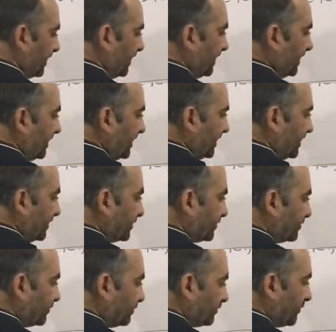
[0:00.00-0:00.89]

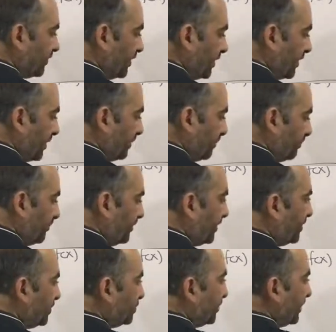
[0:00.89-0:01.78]
integration of
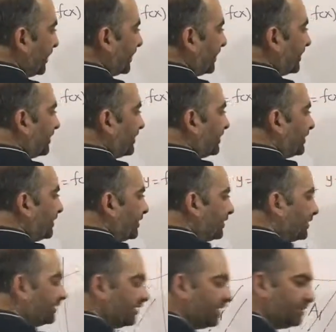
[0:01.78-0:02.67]
b to a,
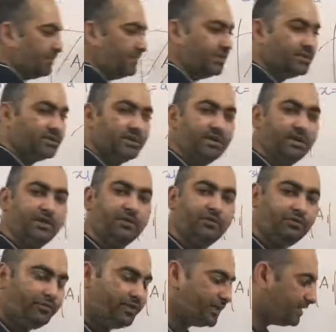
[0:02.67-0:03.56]
that means
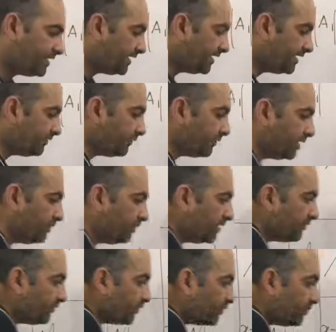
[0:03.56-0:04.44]
we are taking
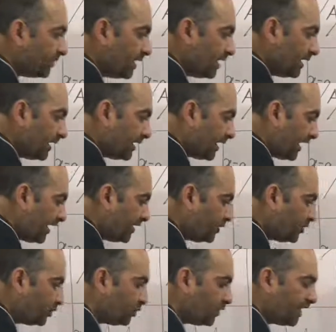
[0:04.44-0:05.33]
limit from
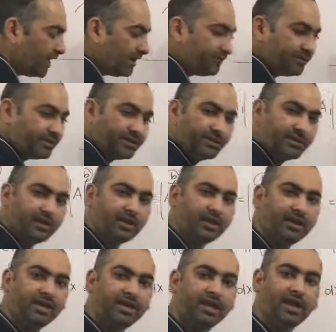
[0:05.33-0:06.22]
right to left,
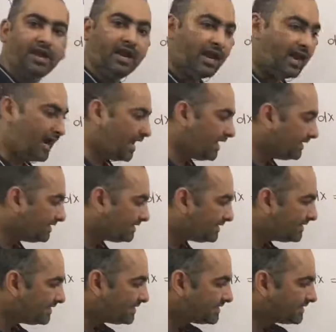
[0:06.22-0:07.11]

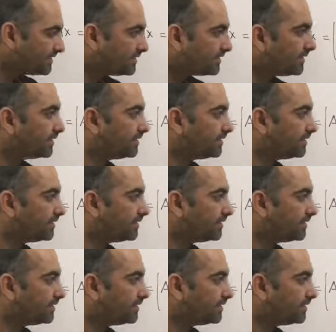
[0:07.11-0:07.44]
and this